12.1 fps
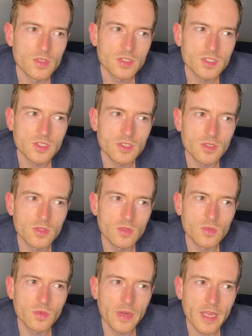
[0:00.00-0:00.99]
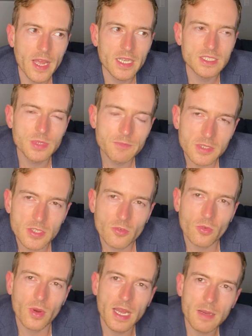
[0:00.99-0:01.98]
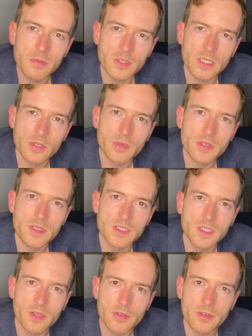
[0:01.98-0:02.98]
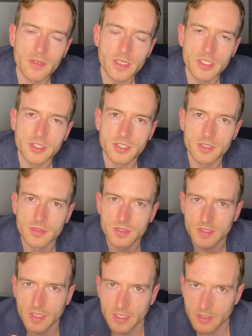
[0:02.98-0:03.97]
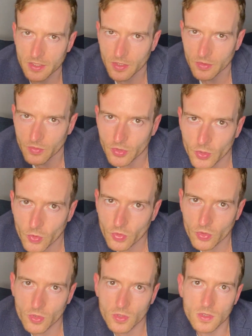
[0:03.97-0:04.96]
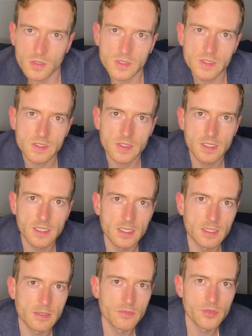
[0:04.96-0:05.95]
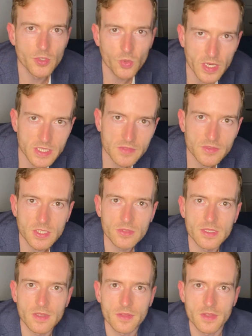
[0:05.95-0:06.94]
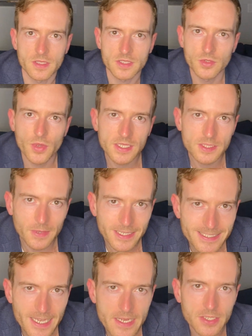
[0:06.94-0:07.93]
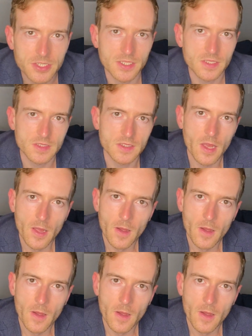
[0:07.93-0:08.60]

so as we've been grappling with these other issues like you know new rules um, new ways of doing things new expectations